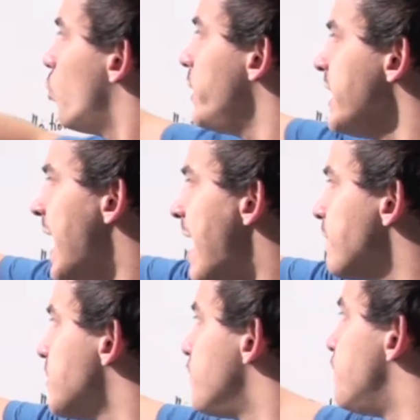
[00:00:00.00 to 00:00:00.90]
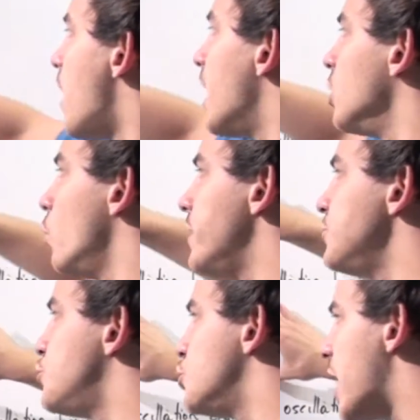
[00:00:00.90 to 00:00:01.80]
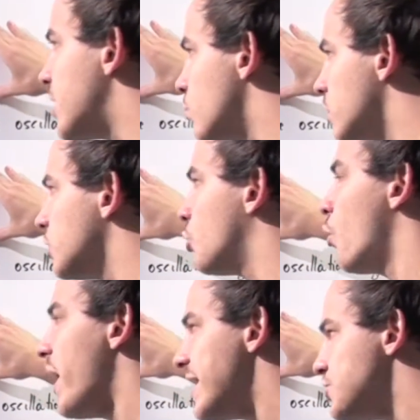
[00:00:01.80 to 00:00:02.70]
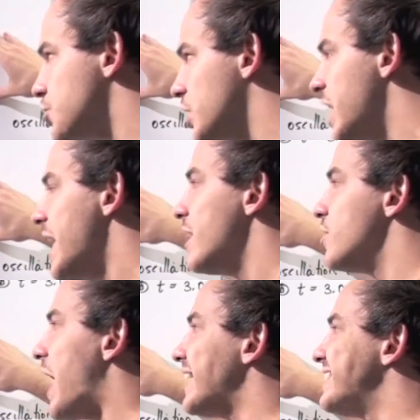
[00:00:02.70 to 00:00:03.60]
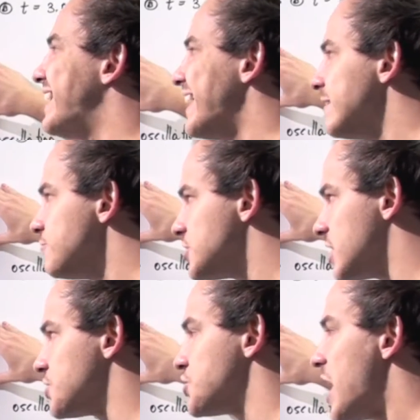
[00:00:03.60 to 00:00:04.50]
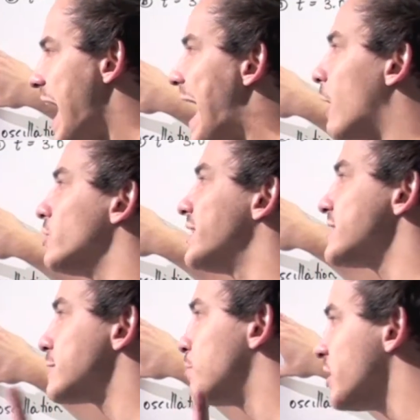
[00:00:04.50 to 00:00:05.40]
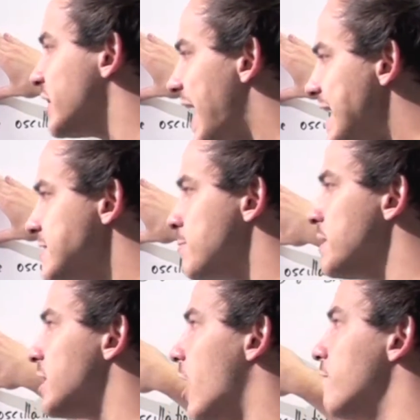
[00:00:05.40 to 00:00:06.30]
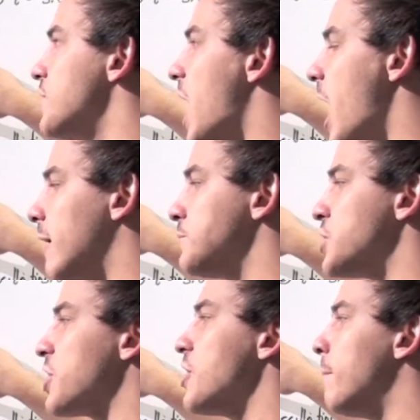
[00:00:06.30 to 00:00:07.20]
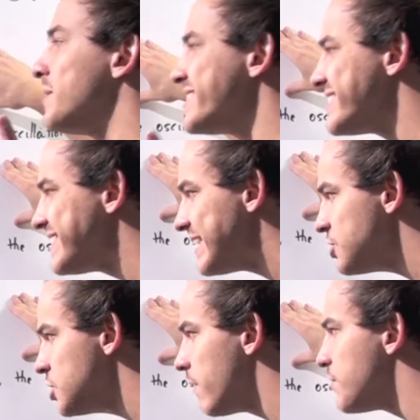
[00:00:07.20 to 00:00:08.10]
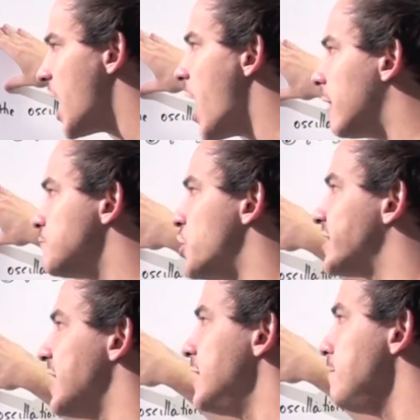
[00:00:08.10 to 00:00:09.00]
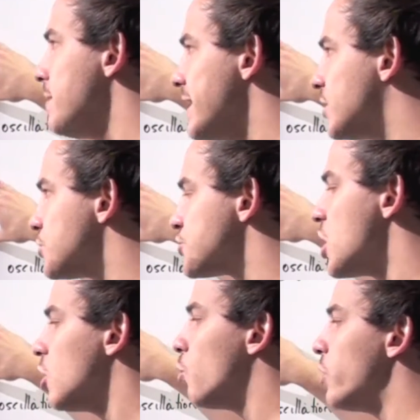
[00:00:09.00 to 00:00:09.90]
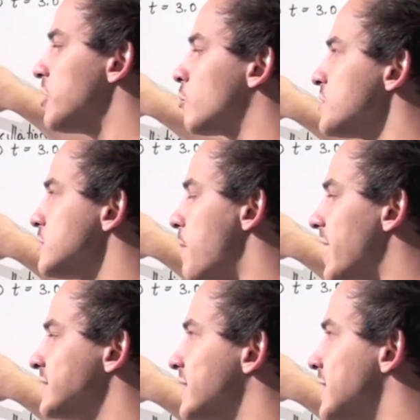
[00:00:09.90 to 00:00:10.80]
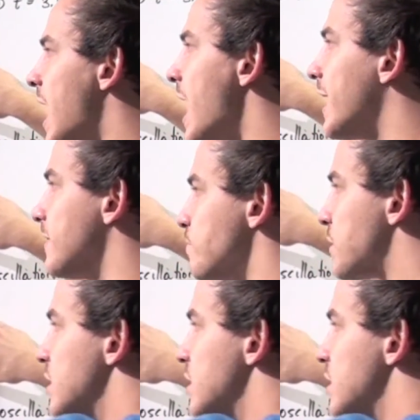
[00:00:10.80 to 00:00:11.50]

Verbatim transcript: we have the following general equation that gives us our displacement of the object, the position of the object in meters with respect to time.